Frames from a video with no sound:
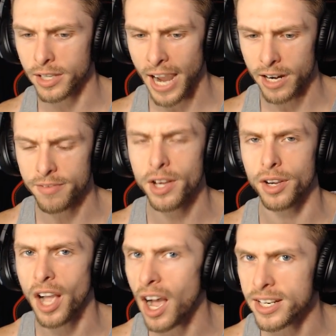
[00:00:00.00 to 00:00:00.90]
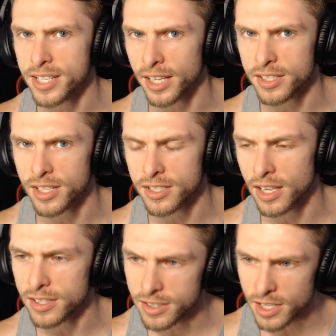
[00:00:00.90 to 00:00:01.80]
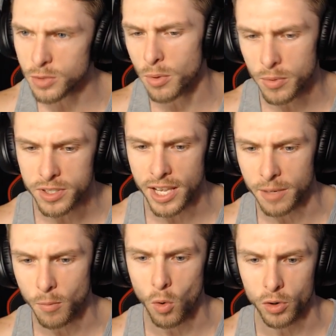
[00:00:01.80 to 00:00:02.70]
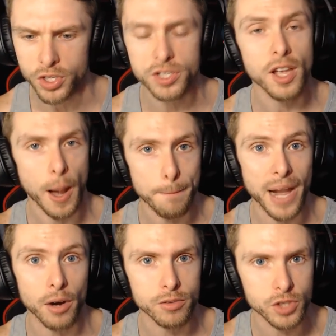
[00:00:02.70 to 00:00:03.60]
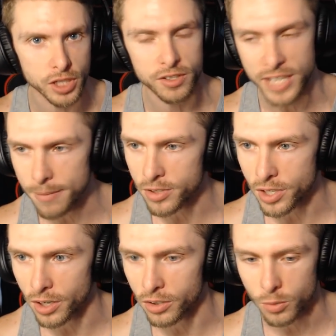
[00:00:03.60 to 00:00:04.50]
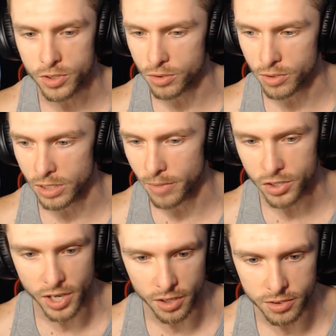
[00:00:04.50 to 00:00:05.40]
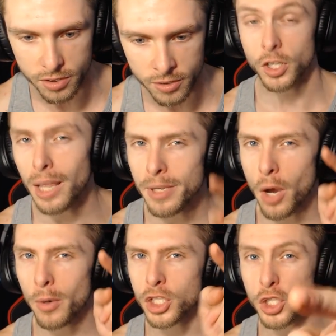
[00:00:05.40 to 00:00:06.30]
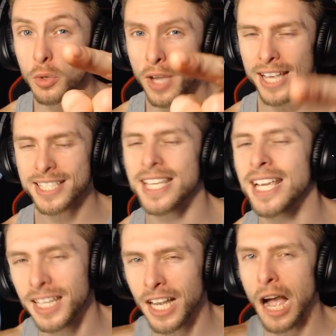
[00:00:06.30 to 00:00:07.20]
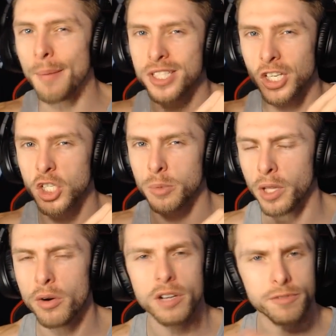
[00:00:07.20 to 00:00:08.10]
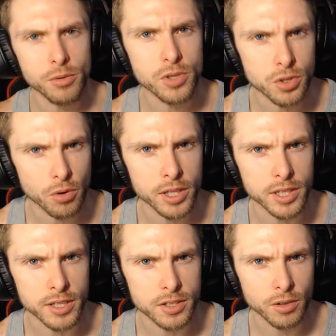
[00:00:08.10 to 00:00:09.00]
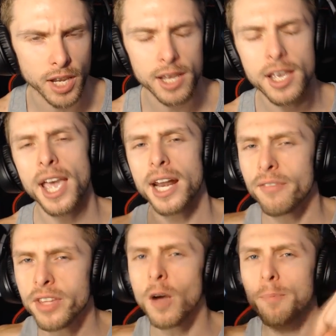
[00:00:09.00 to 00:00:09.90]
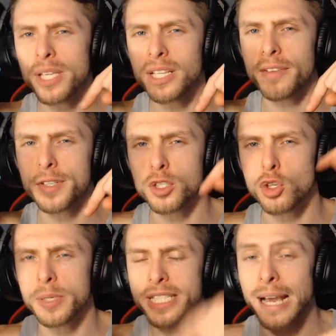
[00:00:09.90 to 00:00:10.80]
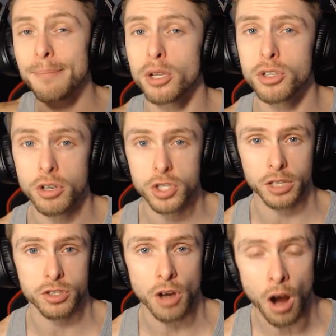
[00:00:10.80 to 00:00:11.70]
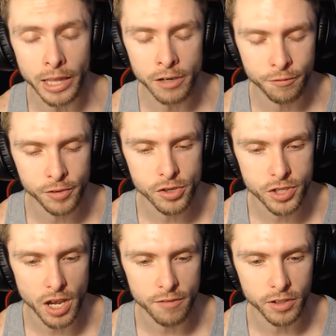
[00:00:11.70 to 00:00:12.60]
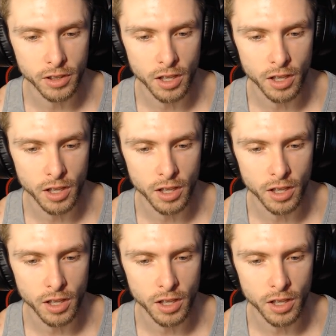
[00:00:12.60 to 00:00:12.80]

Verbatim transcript: kind of out of context in a sense. Because this one was like more just about Chica's Gaming Channel. There wasn't really much else. So let me know what you guys think in the comment section below, and if you enjoyed this, okay? And everything will be linked in the description down below, so you can check this all out for yourself